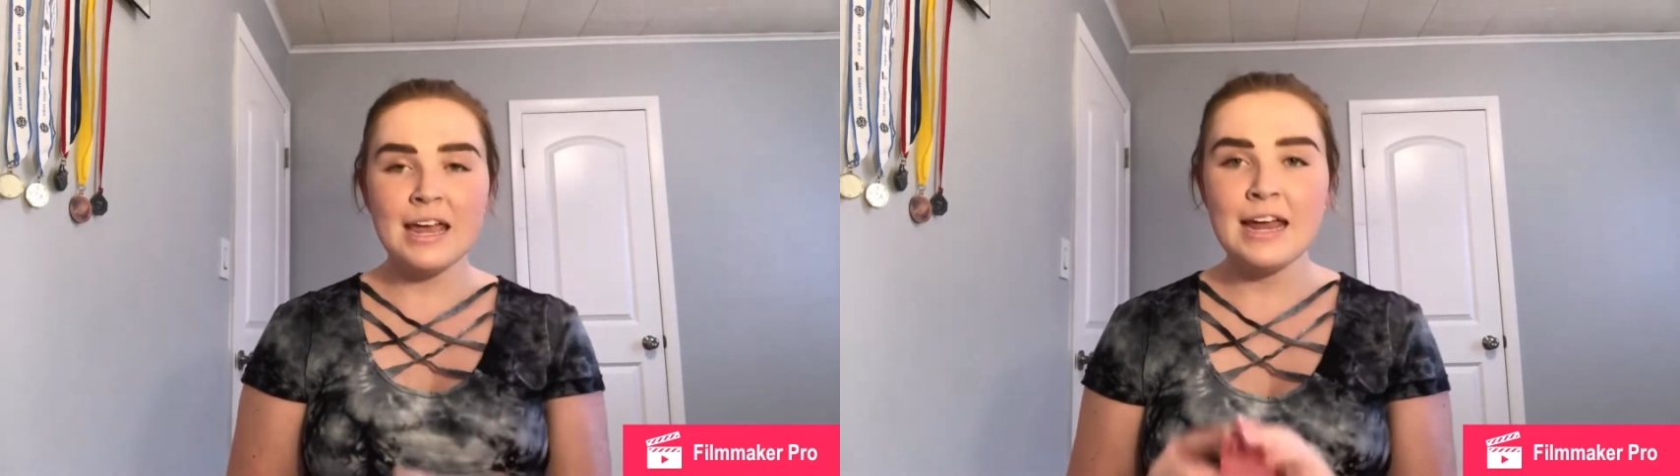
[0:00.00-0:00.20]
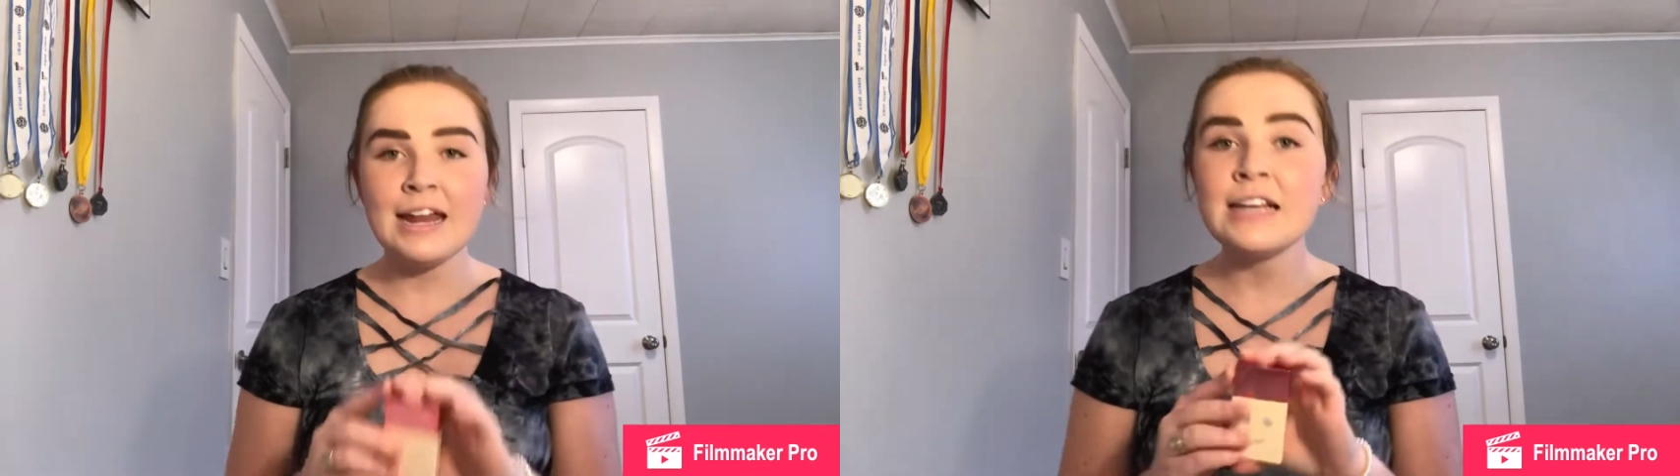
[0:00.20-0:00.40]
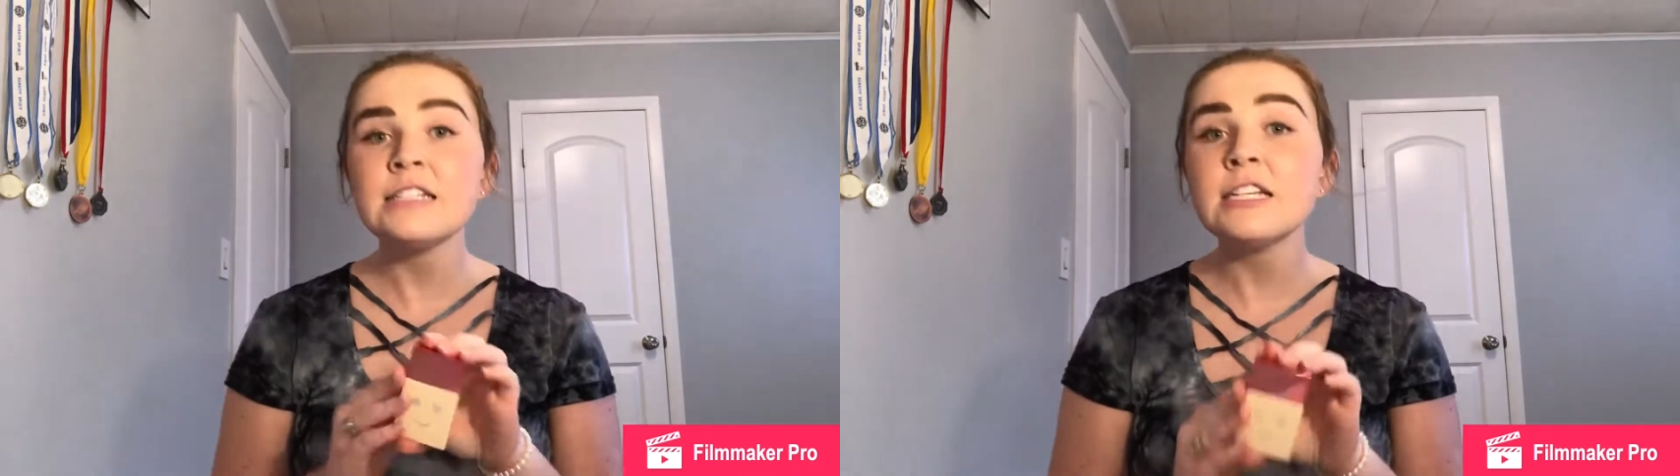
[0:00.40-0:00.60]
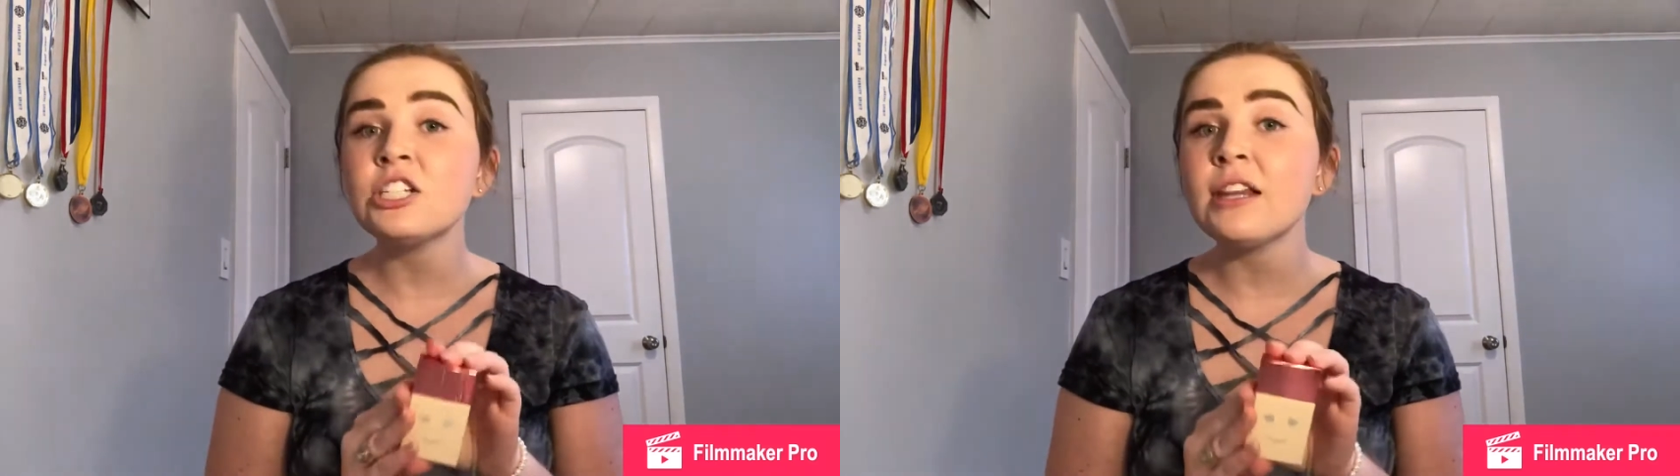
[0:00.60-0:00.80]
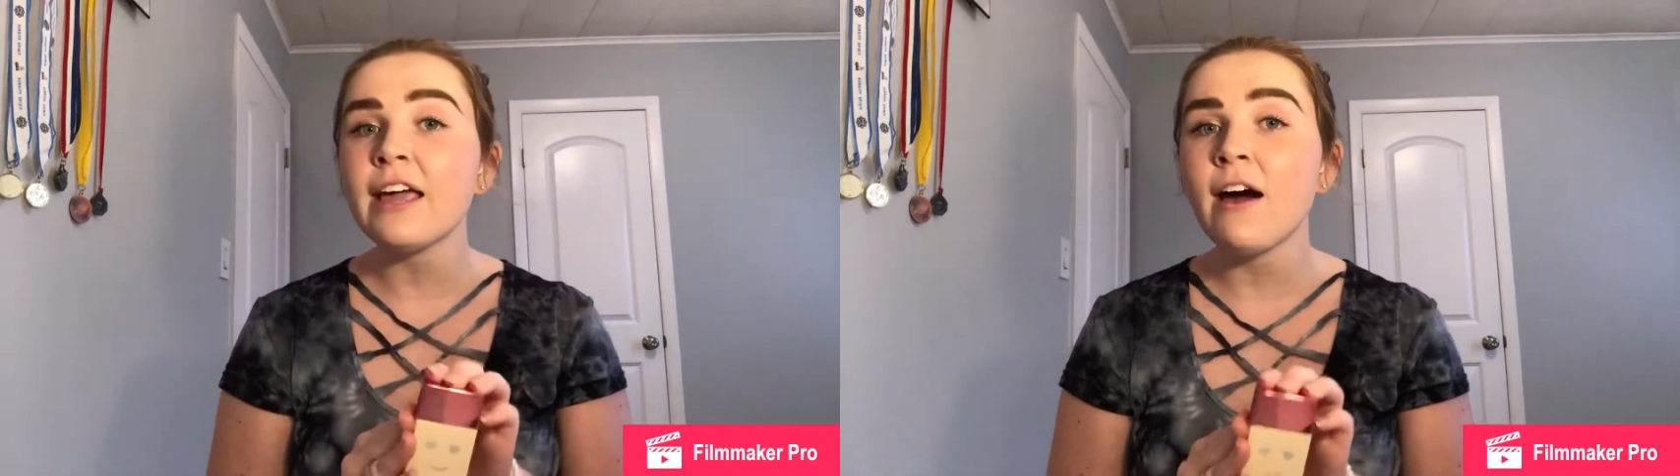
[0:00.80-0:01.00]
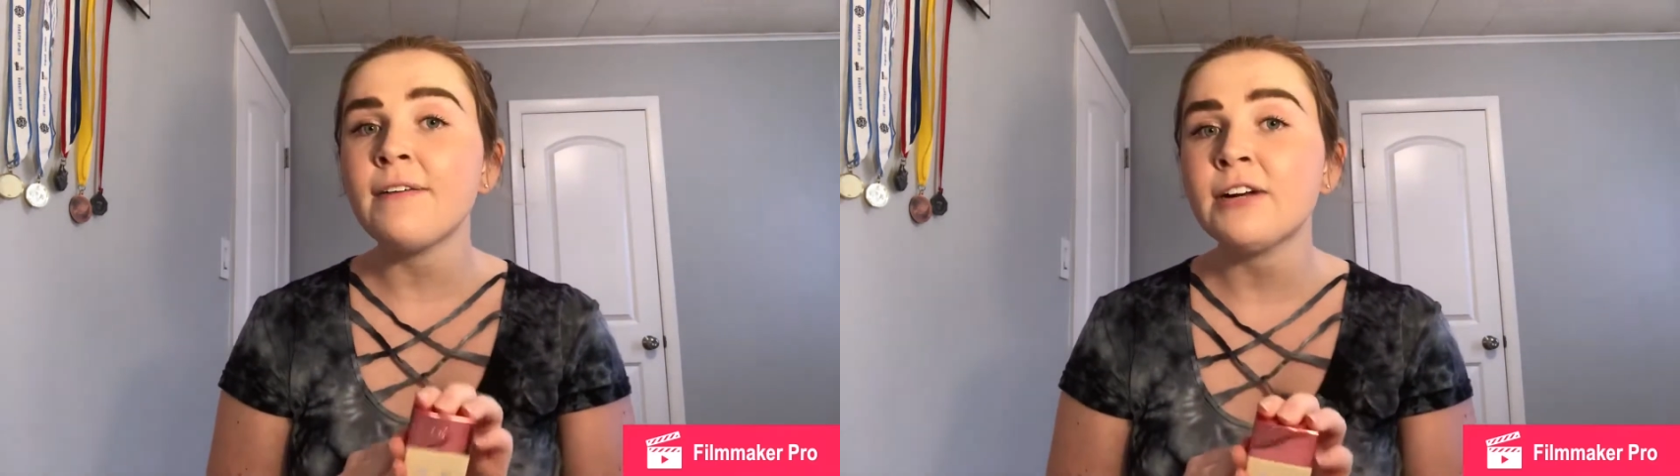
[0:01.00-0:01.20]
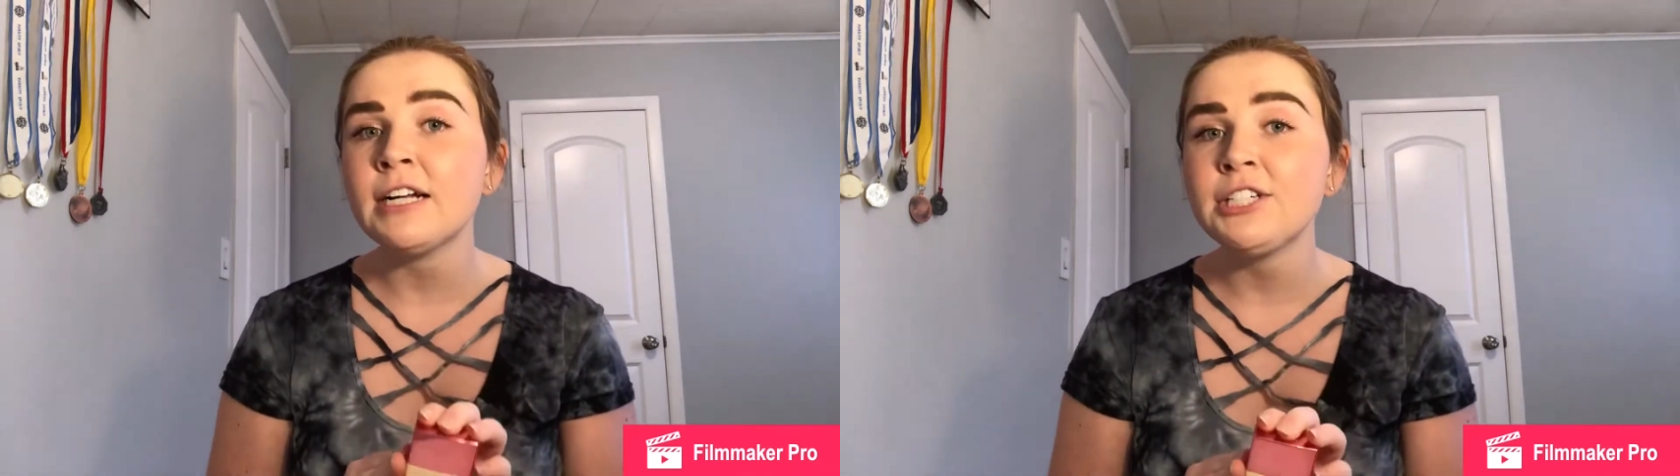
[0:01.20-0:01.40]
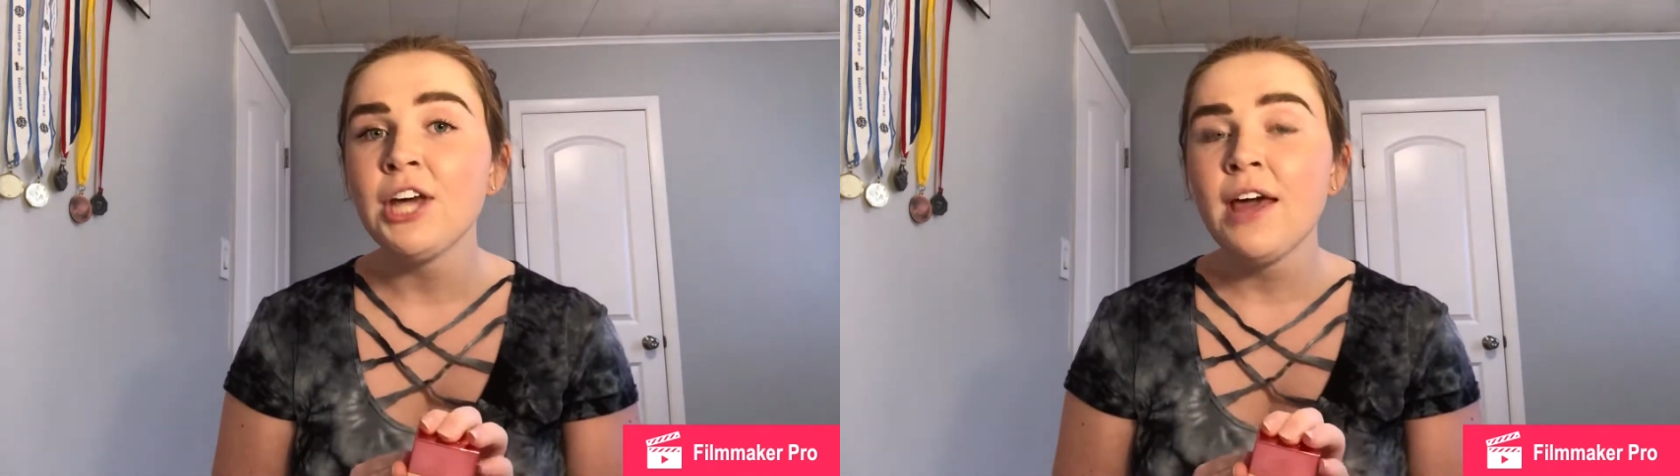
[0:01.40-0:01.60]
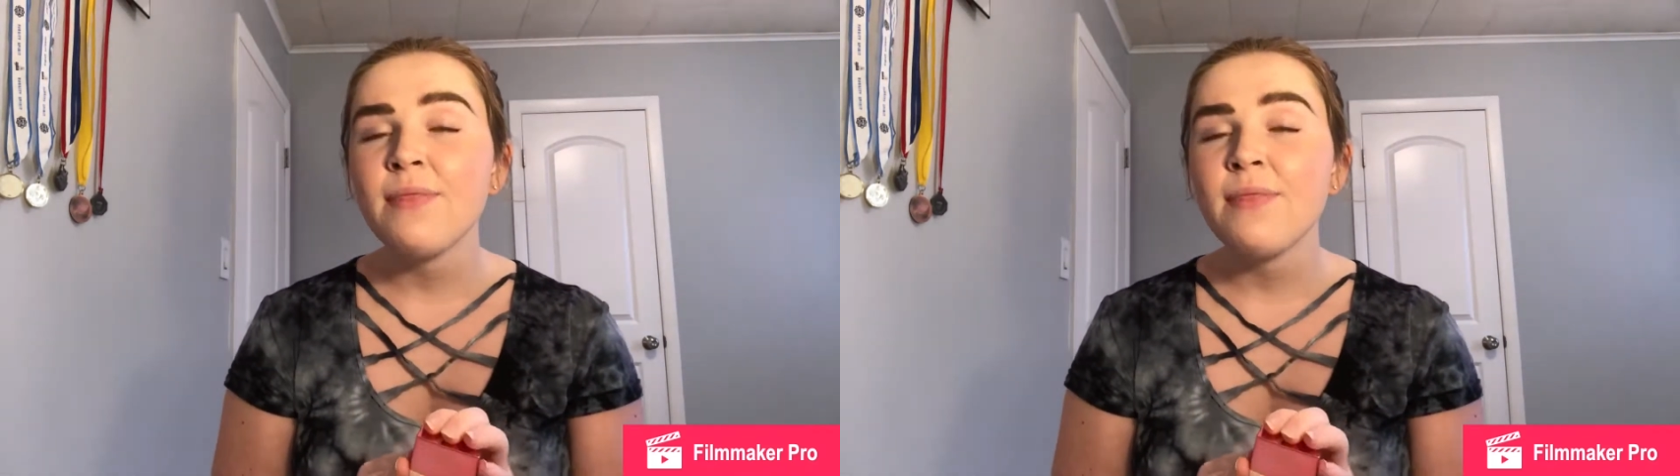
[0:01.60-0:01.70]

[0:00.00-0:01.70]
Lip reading: It is such a light coverage